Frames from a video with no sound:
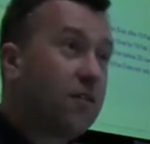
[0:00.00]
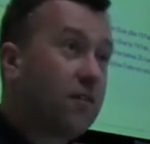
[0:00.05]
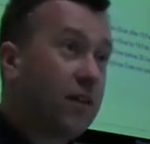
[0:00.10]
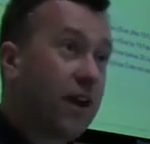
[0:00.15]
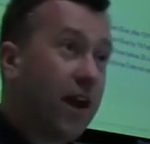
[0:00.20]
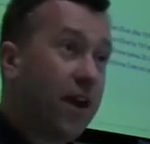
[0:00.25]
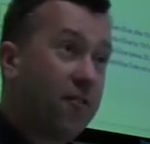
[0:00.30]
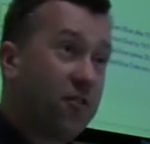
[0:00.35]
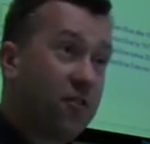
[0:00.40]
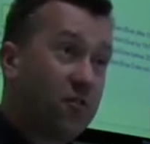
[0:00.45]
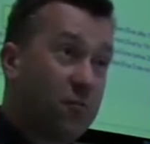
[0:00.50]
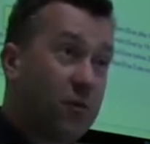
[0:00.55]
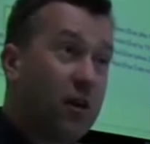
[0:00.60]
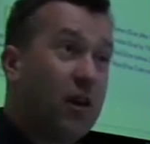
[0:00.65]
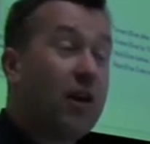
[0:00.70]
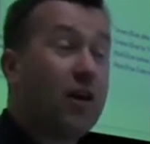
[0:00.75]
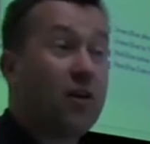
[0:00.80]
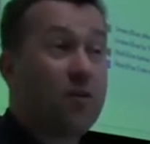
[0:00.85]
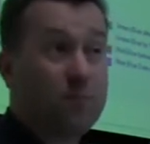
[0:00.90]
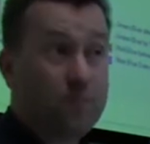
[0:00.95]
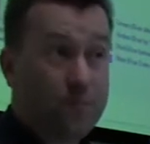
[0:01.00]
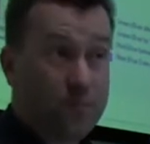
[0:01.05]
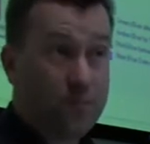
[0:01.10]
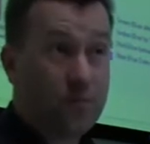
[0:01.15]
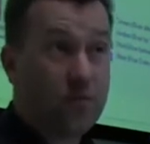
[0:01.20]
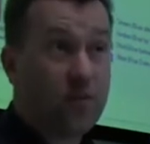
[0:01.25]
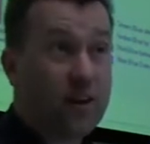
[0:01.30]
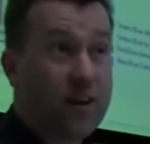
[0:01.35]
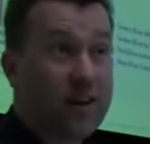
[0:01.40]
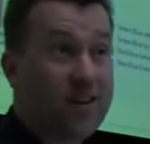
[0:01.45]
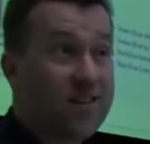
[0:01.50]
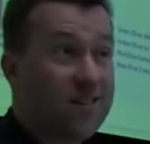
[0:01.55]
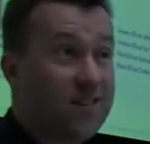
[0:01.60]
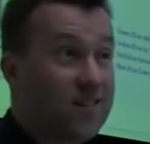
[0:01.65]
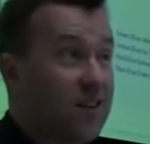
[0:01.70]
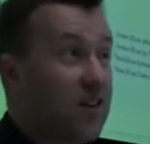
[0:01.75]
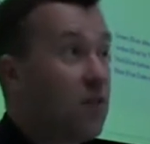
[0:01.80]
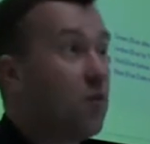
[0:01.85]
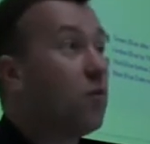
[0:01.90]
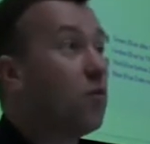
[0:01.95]
the areas below, so they can
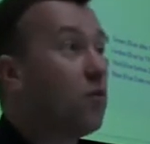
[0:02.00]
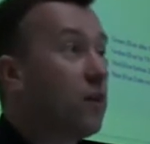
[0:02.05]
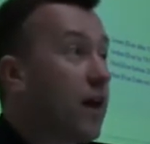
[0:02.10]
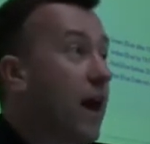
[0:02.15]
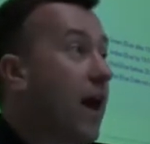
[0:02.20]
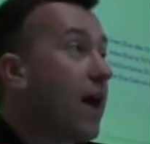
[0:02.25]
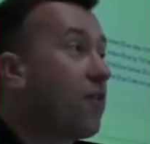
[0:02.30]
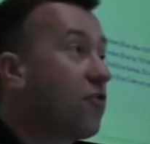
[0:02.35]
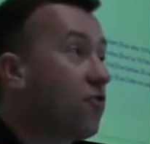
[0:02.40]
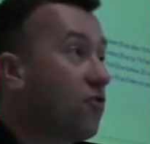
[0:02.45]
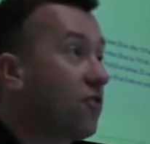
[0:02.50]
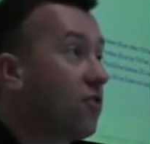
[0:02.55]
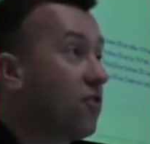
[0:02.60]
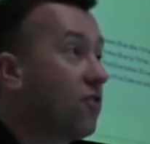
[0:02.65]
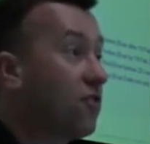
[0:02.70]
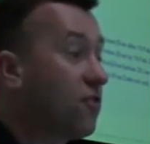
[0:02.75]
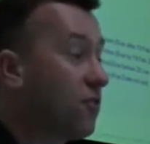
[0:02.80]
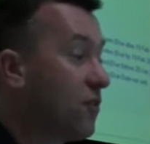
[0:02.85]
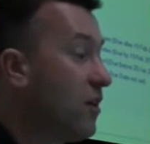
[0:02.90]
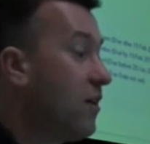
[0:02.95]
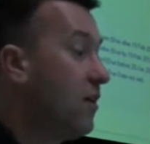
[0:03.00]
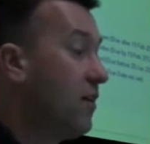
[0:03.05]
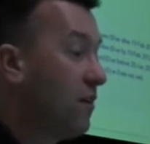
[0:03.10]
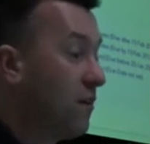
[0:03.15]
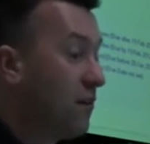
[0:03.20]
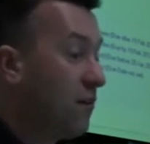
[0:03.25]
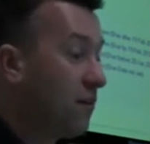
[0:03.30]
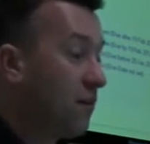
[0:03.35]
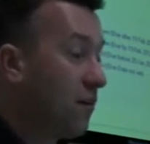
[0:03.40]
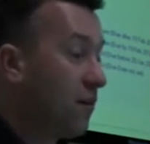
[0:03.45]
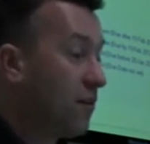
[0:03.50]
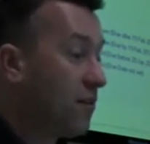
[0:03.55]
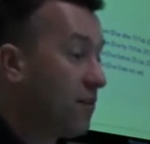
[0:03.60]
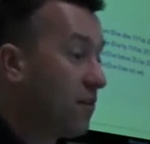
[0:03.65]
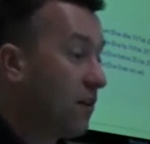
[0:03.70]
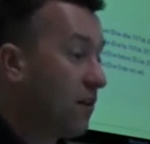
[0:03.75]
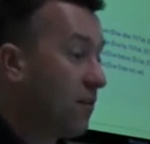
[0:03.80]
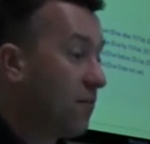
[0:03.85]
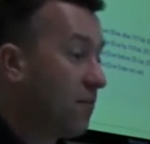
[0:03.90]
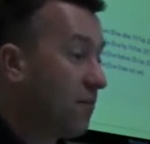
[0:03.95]
see all the actions
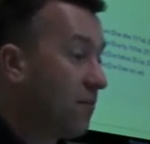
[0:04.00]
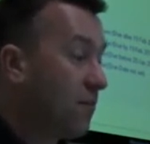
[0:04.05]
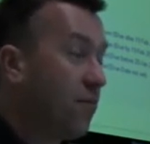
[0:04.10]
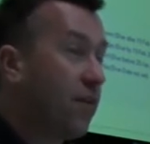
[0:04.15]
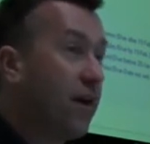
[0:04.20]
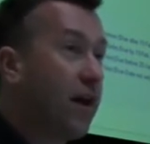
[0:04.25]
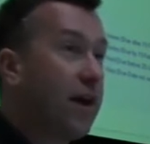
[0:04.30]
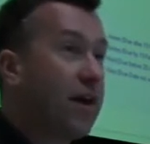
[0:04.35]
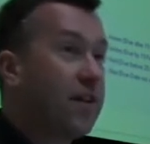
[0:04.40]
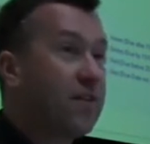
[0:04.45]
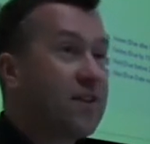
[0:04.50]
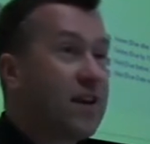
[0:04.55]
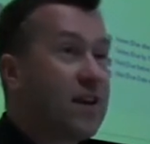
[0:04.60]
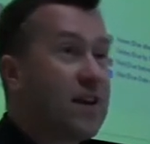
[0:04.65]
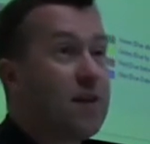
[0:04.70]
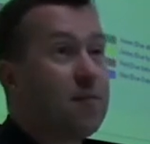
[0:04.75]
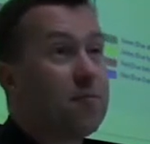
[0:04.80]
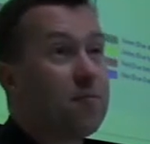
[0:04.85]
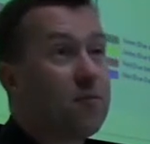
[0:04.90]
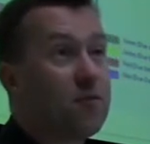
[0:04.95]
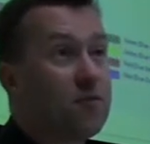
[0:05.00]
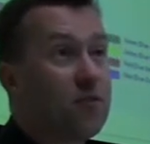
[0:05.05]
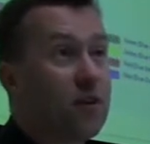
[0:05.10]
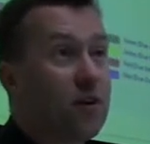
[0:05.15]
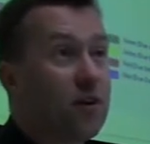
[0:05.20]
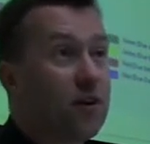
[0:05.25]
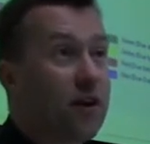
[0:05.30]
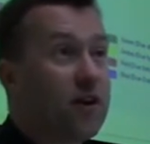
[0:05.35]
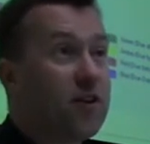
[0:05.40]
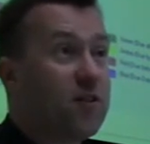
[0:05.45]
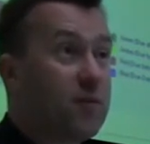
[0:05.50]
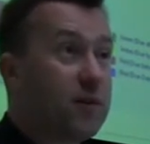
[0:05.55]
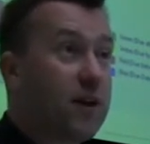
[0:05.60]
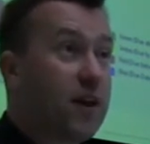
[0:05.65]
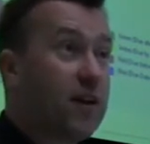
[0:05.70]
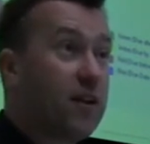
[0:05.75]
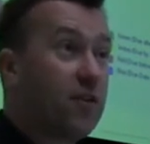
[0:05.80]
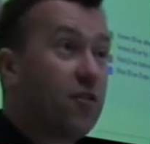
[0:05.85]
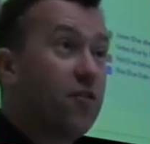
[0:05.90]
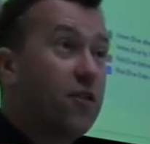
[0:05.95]
that um, their teams are going to be
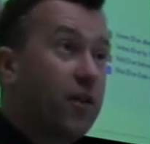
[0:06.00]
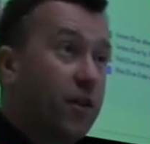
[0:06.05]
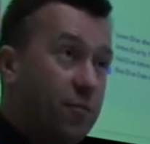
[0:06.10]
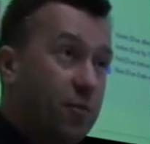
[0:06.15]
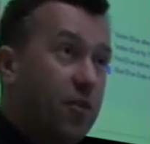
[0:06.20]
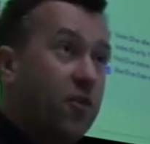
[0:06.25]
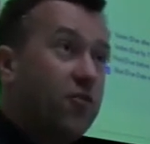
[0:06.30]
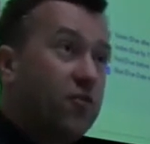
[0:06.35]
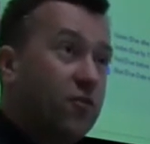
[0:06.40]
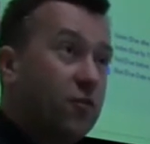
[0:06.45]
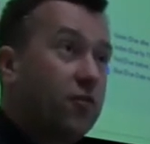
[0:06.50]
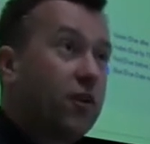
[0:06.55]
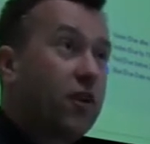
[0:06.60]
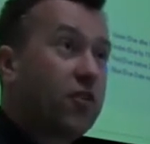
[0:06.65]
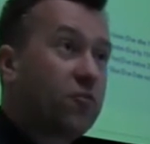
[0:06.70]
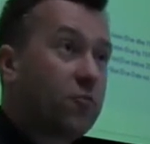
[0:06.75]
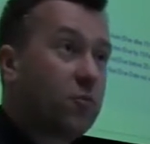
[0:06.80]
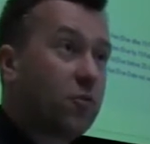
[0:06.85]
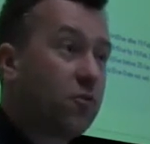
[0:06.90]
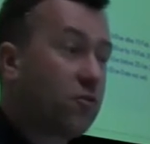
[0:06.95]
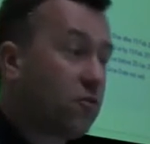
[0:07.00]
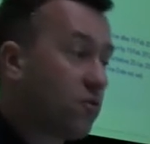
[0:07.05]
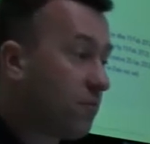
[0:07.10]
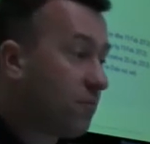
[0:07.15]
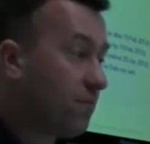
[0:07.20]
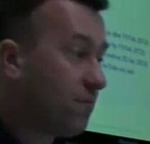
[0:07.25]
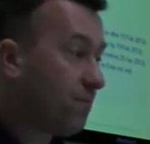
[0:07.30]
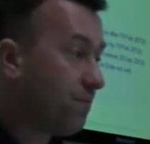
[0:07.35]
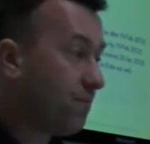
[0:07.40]
getting on their personal dashboards.